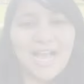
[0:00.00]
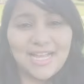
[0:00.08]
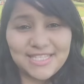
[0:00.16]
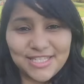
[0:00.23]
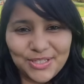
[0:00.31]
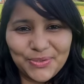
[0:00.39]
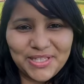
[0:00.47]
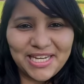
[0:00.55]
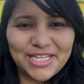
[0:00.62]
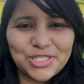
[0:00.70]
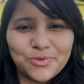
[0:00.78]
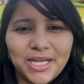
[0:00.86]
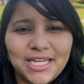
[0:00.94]
I'll see you in the
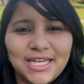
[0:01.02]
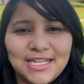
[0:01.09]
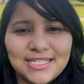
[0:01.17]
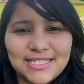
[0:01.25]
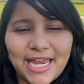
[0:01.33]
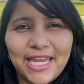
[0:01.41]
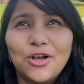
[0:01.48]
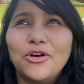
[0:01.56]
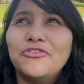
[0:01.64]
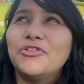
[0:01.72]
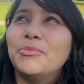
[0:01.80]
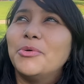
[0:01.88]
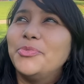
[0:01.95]
next one. Signing off
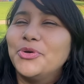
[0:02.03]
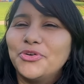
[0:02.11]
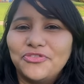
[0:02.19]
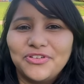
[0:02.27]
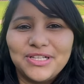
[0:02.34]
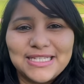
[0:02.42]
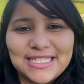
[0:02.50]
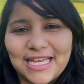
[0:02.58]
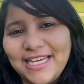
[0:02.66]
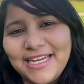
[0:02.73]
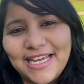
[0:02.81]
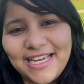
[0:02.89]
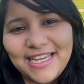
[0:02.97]
from a beautiful
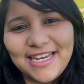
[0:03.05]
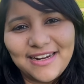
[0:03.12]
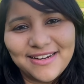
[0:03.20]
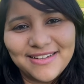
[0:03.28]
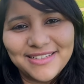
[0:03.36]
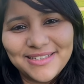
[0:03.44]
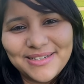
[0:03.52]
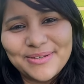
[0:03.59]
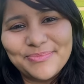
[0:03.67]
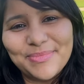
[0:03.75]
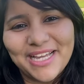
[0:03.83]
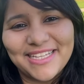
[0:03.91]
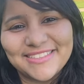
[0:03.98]
sunny day in London.
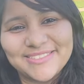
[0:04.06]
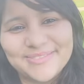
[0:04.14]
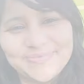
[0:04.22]
Bye.